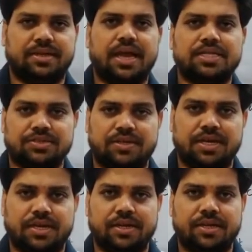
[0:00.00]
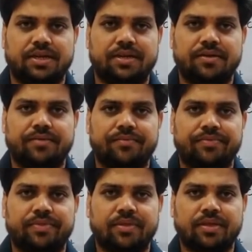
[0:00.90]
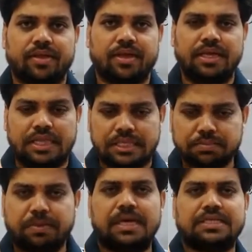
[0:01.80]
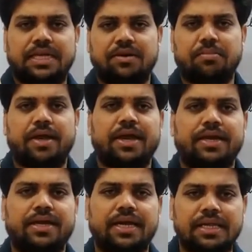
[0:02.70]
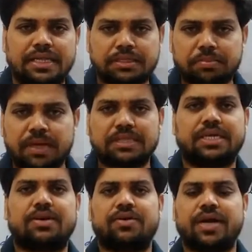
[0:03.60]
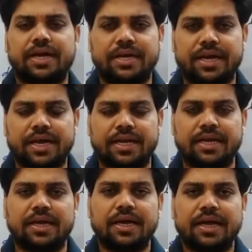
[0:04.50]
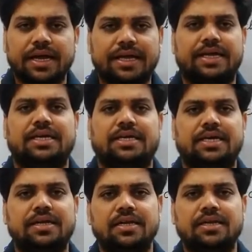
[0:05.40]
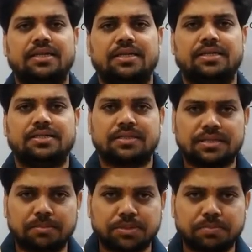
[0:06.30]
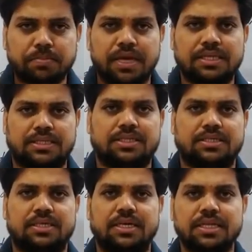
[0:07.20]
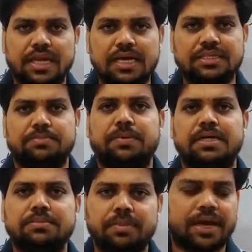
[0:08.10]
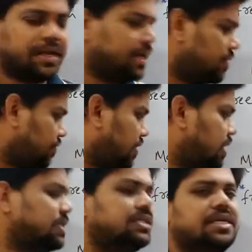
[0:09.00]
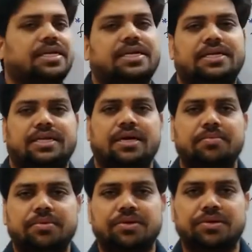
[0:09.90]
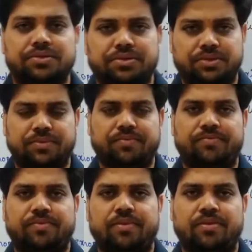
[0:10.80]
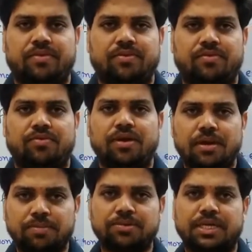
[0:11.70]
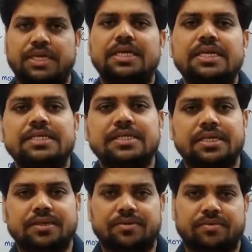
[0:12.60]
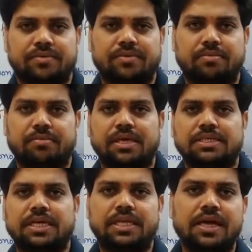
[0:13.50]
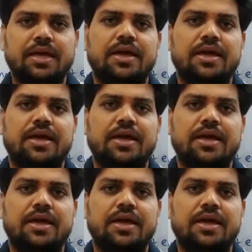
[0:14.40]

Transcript: actually in the space around magnet or in the space around current carrying conductor, some space. In that space, magnetic field is generated or produced only up to certain region based on the